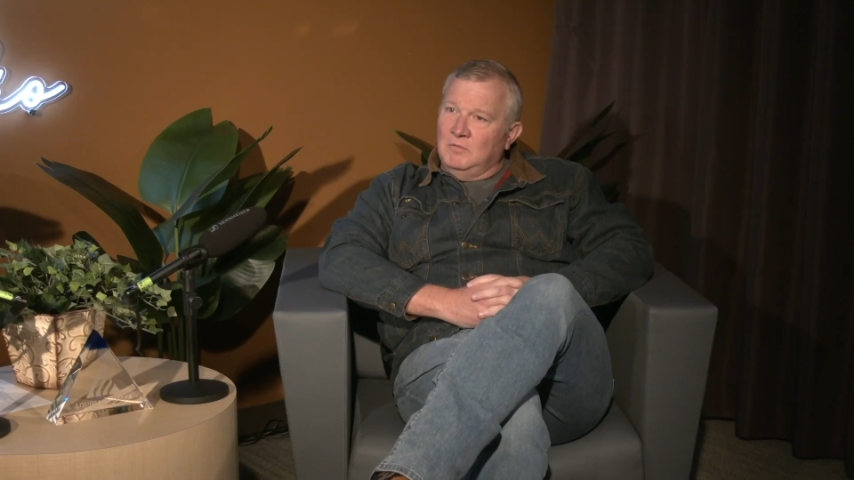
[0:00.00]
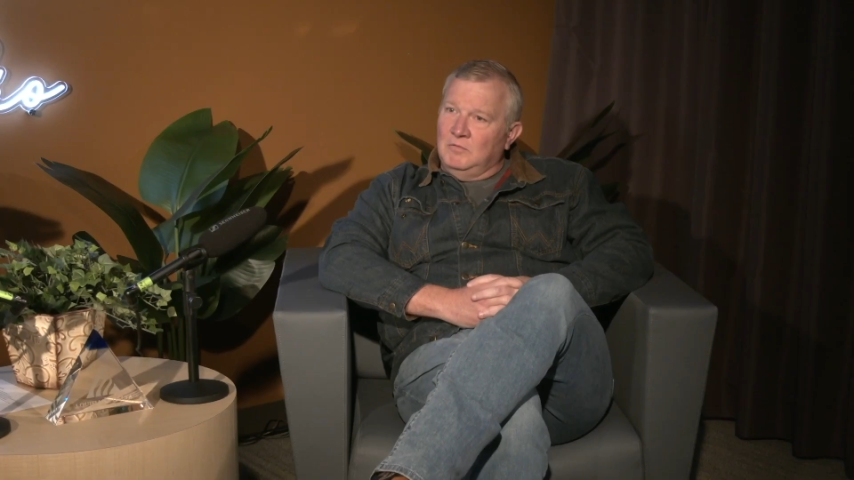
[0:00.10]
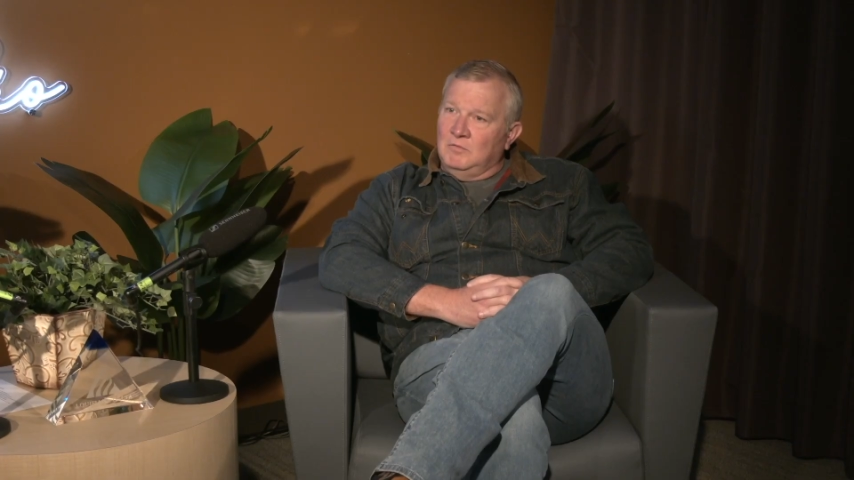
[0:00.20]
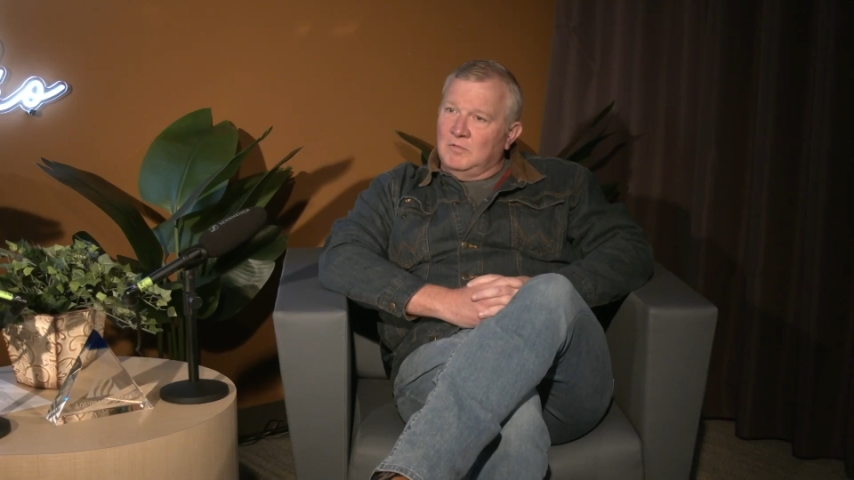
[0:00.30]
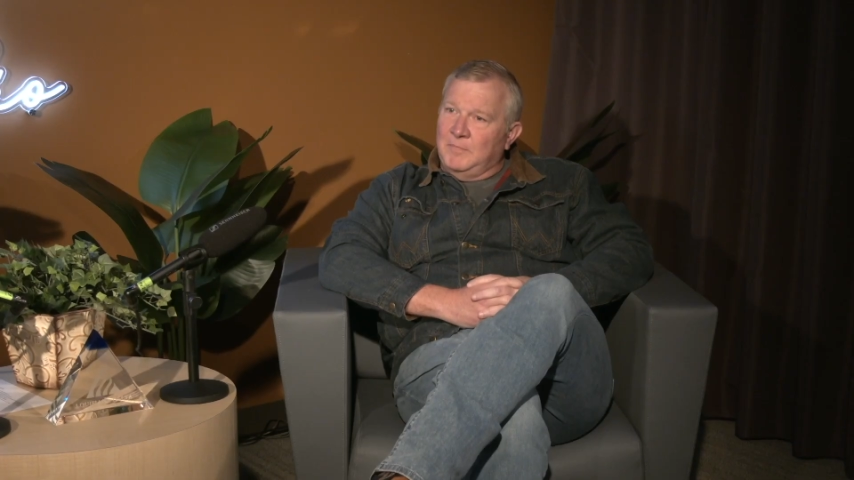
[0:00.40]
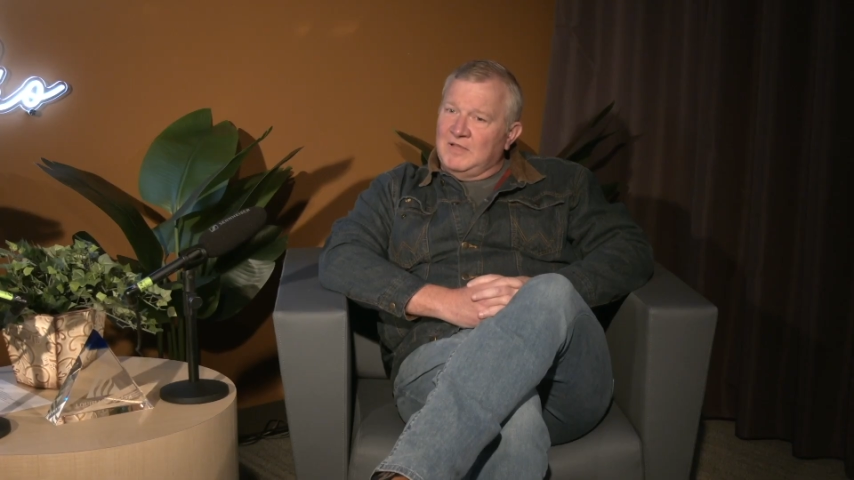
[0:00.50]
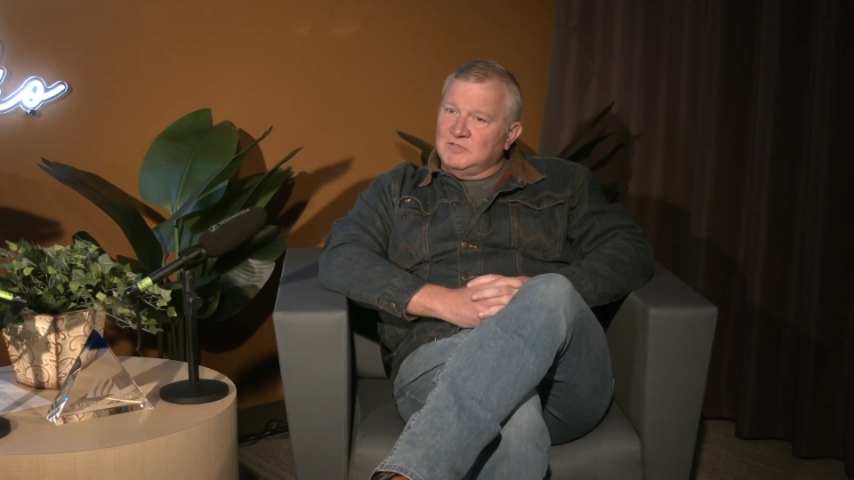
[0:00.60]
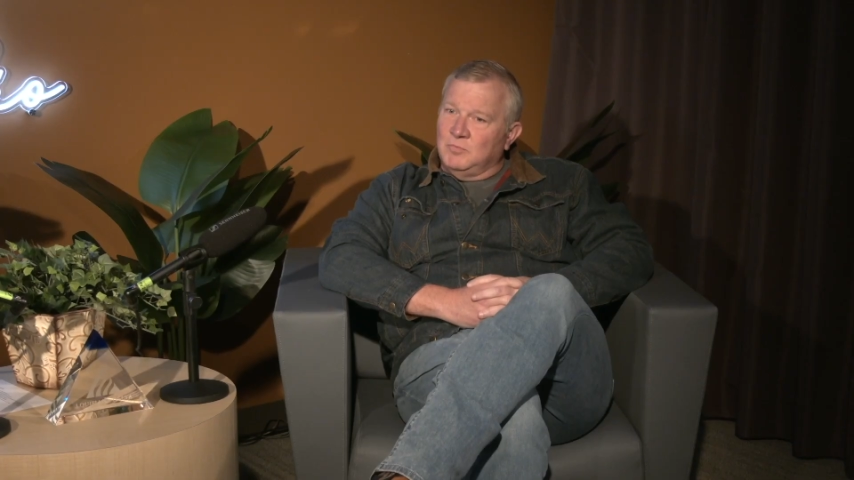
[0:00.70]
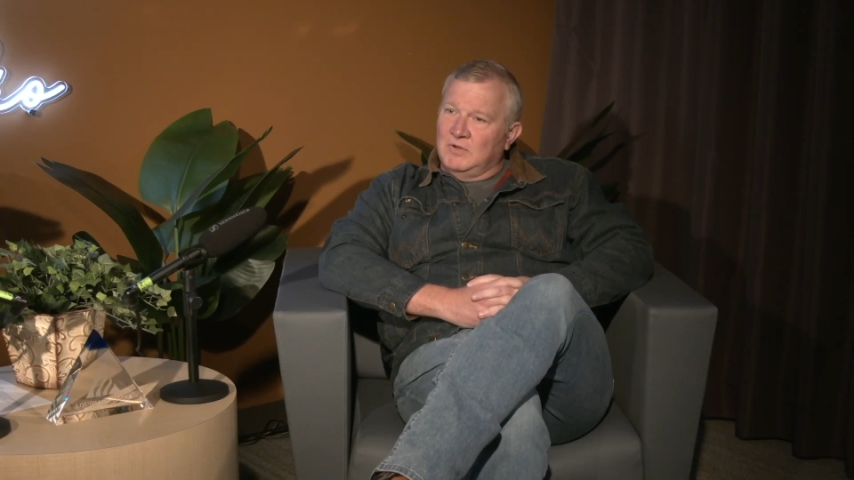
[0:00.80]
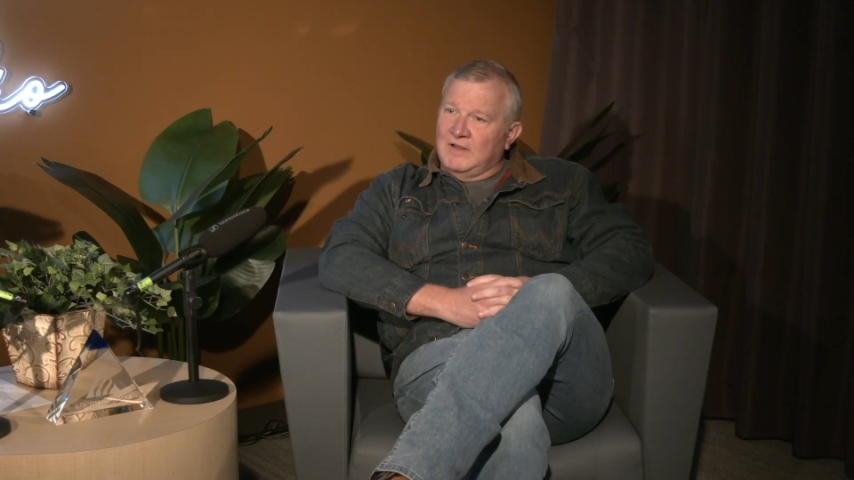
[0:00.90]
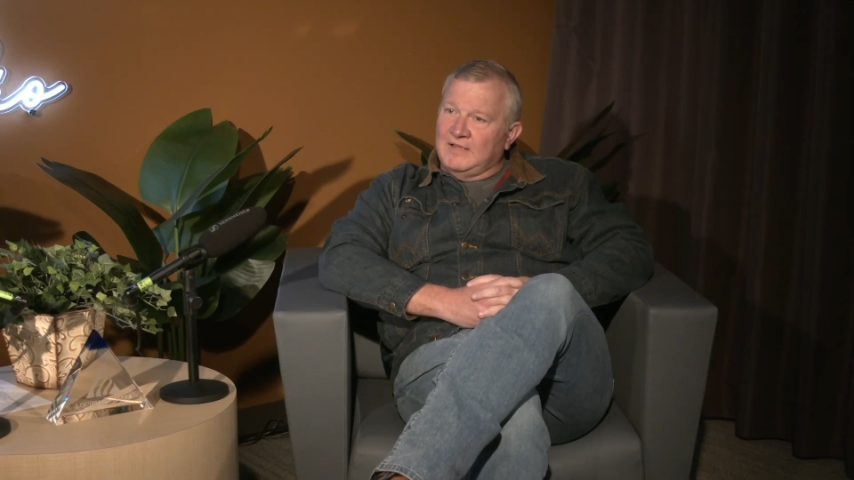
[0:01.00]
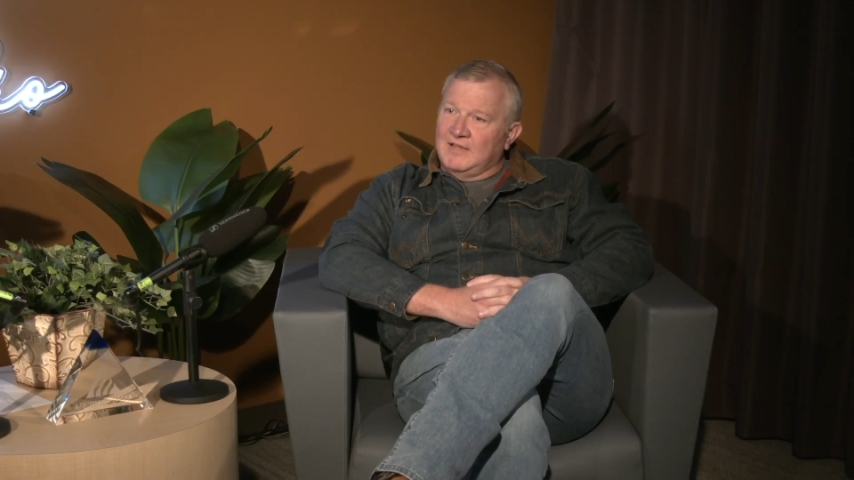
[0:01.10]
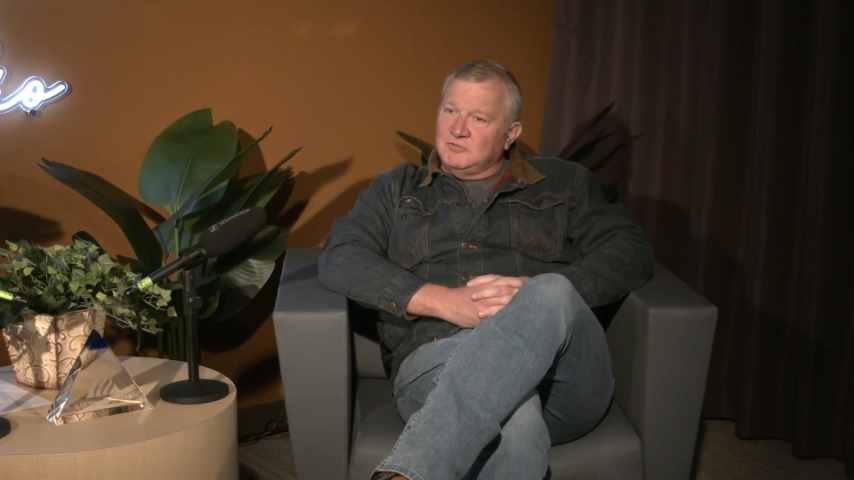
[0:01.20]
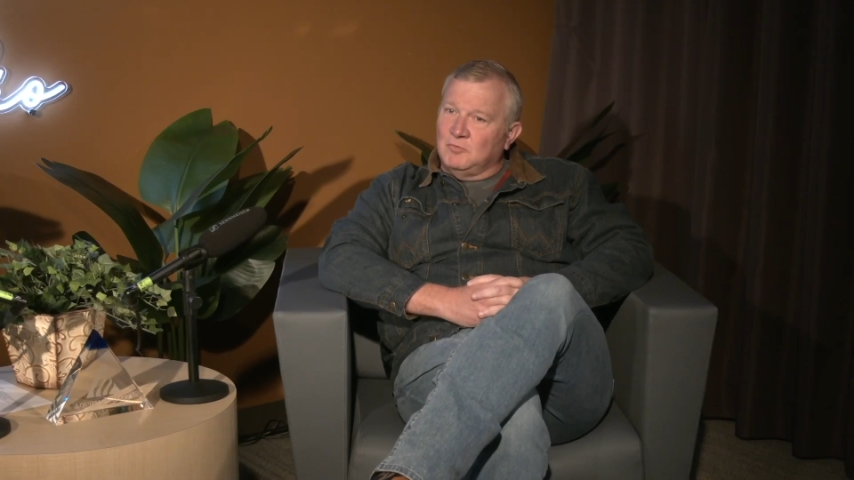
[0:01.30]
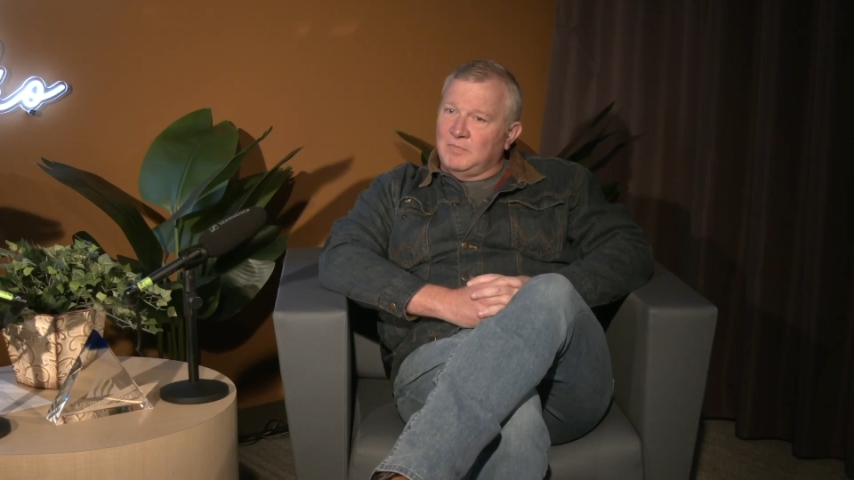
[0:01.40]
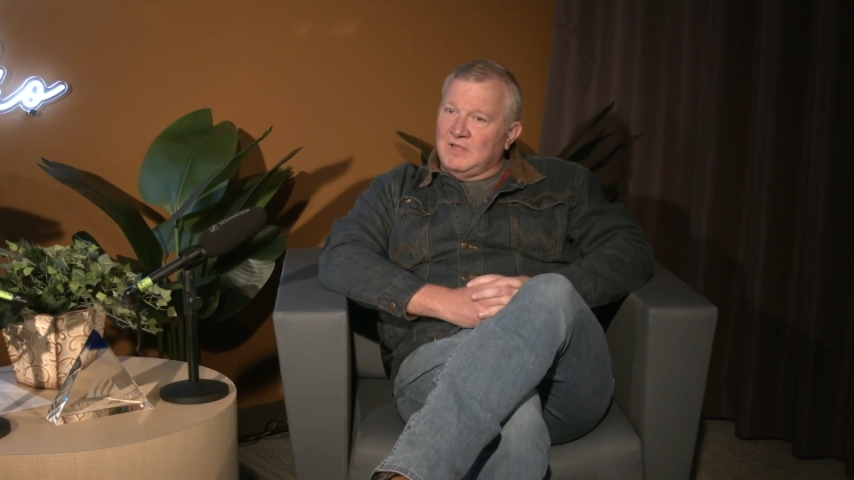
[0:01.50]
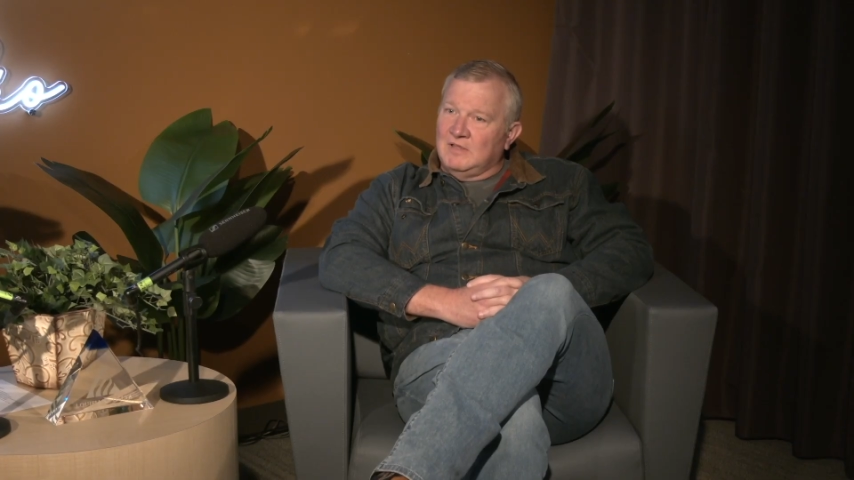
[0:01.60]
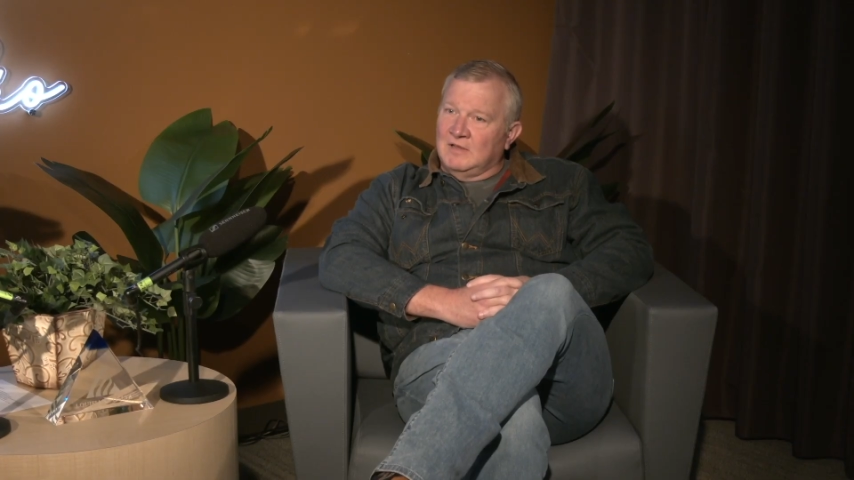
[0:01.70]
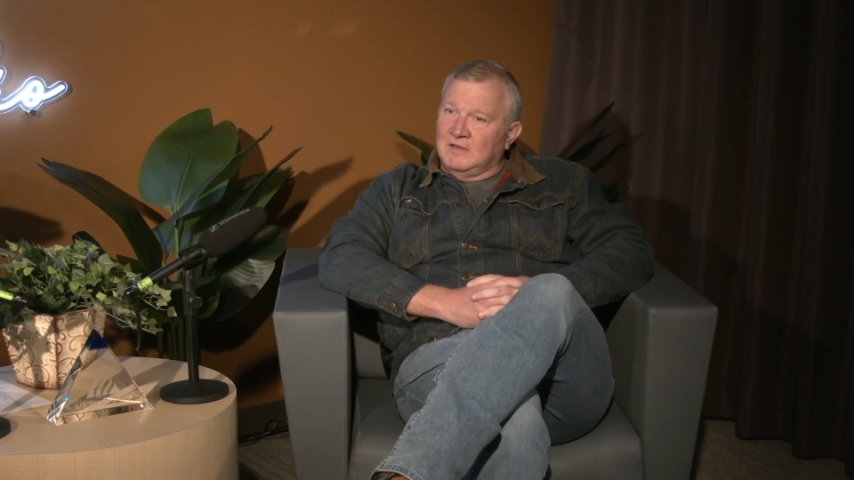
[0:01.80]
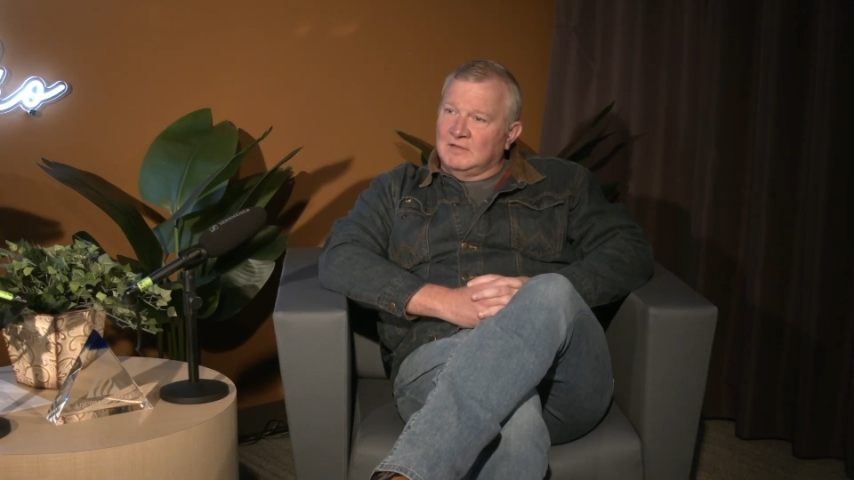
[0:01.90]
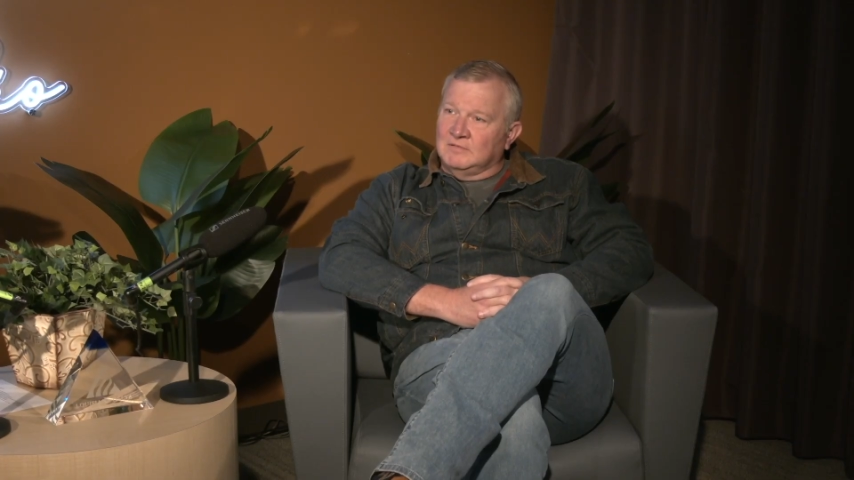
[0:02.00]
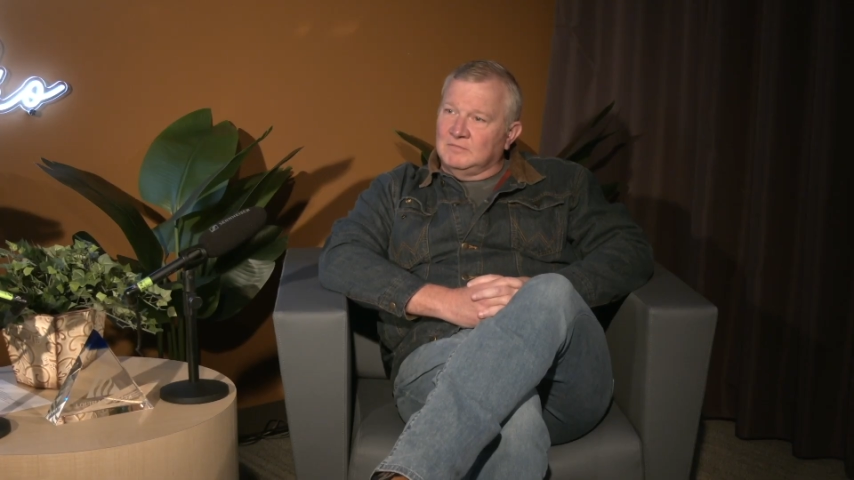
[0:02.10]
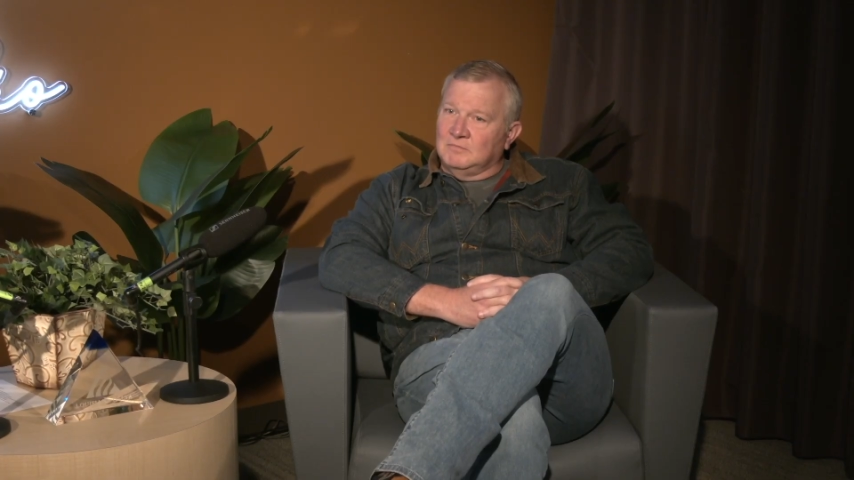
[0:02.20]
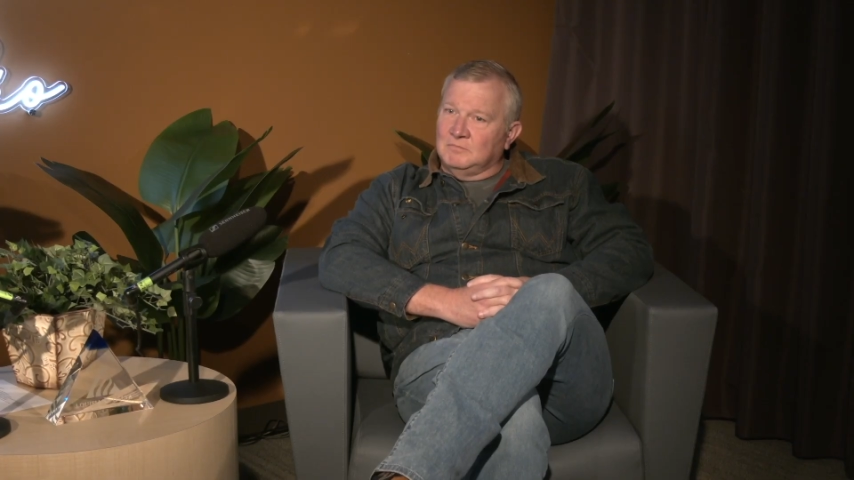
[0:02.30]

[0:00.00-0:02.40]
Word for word: the biggest one, I guess, will be uh,